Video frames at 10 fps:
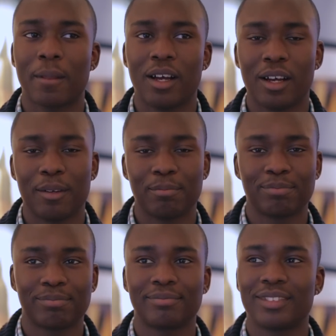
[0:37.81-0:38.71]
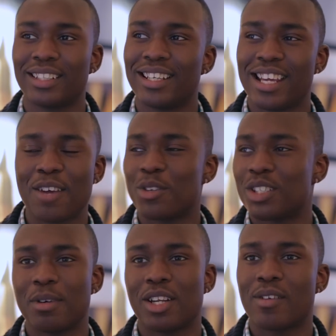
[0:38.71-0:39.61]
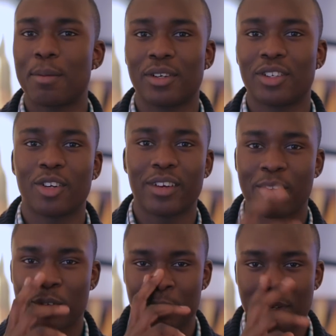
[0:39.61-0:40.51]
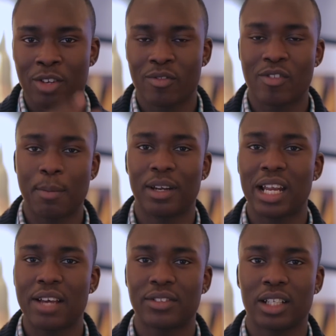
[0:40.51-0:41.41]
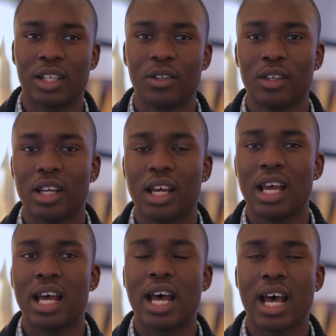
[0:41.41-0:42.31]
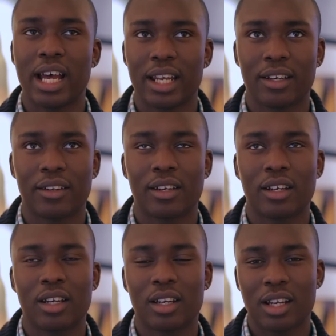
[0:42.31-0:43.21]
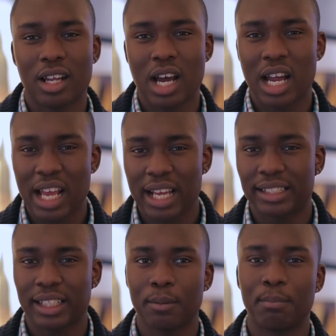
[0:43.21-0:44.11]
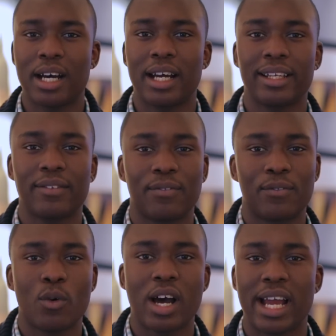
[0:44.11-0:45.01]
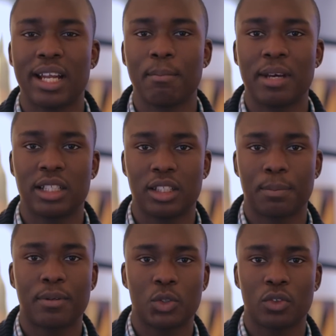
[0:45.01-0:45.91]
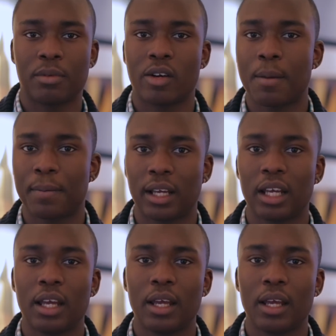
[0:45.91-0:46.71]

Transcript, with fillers: Um, everyone's about their rapping career, everyone's about the rapping lifestyle. And I liked it, but I thought I had a message to pass with my rapping.